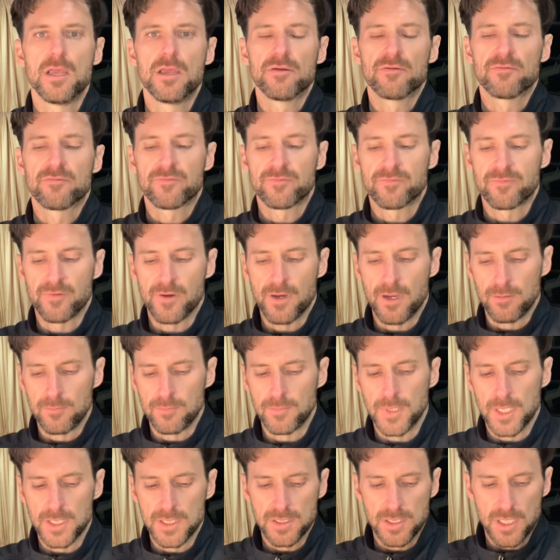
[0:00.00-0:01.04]

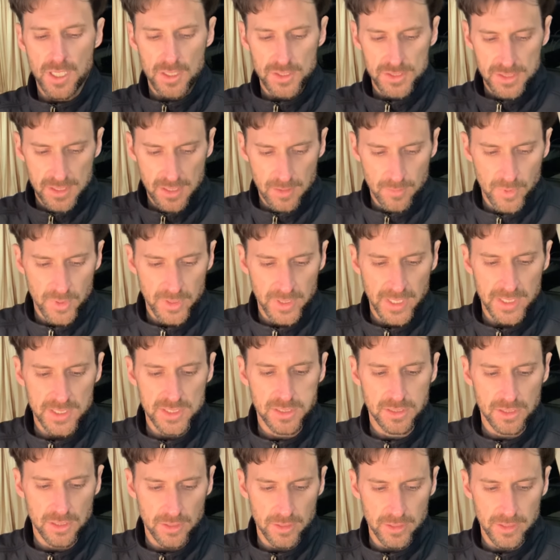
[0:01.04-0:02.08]
from someone that's
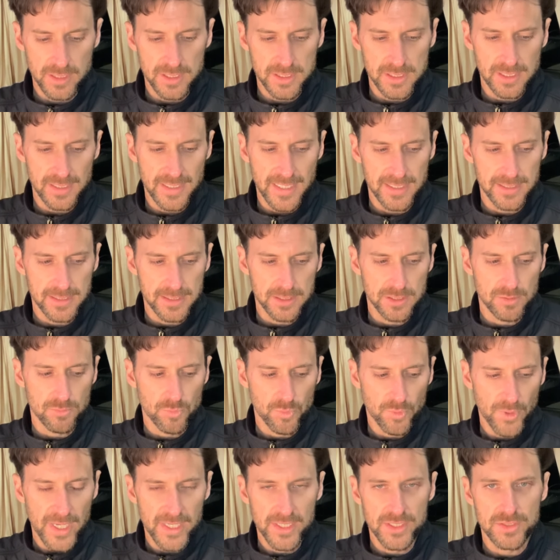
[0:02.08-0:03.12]
learned his lesson
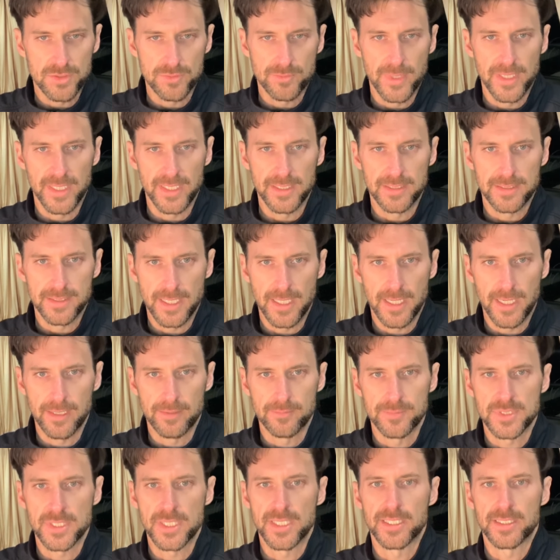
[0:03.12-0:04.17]
way too many
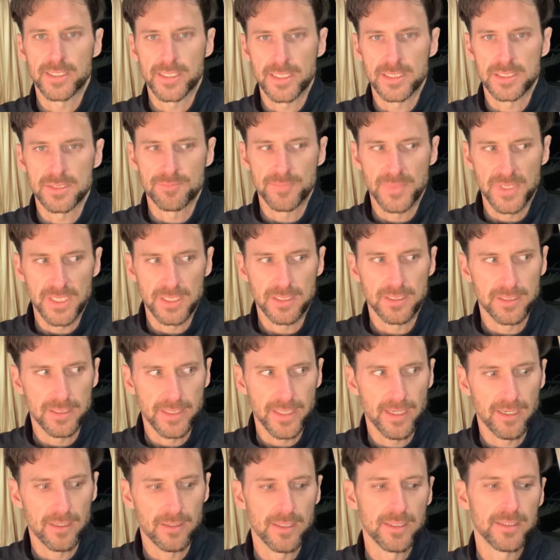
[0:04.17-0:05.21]
times and it gets beaten
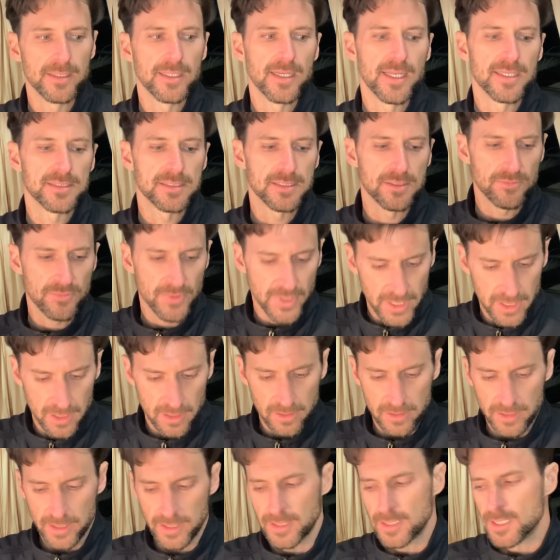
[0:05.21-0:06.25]
down and then has to
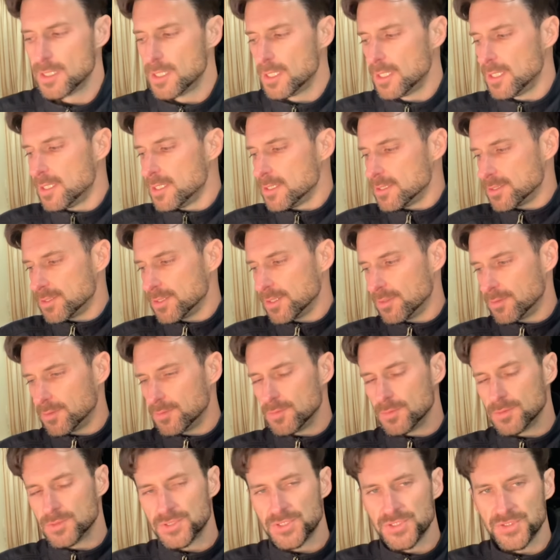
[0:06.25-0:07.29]
relearn it. So
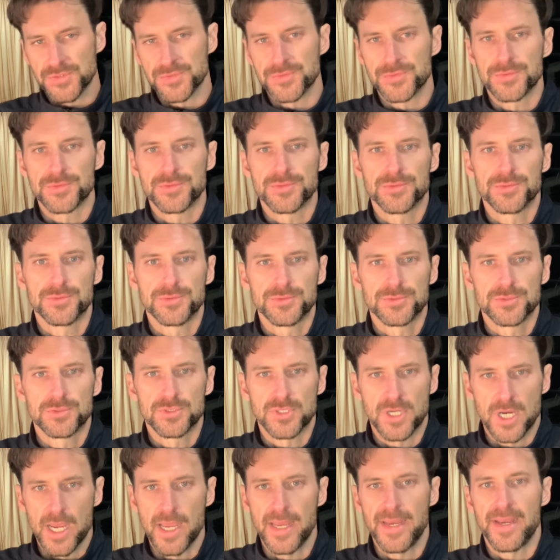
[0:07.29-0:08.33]
just
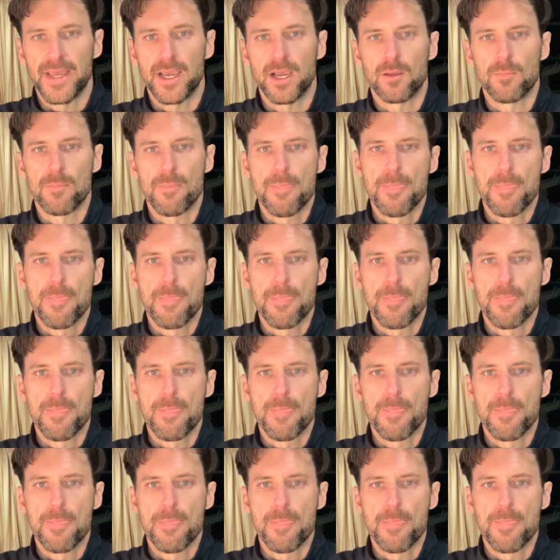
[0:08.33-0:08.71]
try it out.